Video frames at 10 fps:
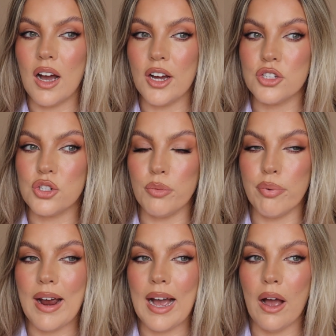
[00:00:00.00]
I just do
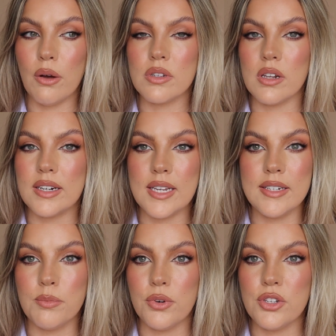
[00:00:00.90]
brows, like
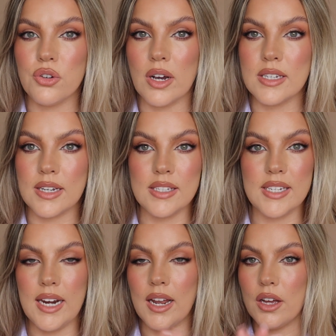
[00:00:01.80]
tinted moisturiser,
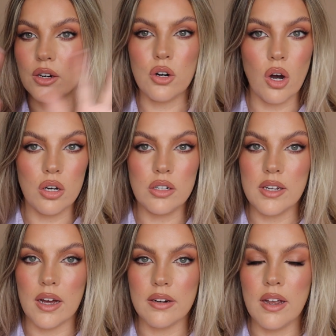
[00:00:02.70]
concealer,
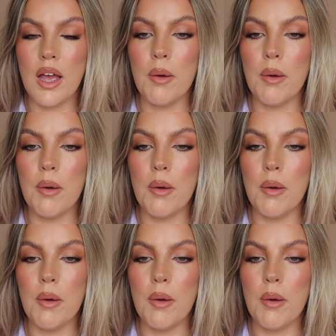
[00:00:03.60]
done.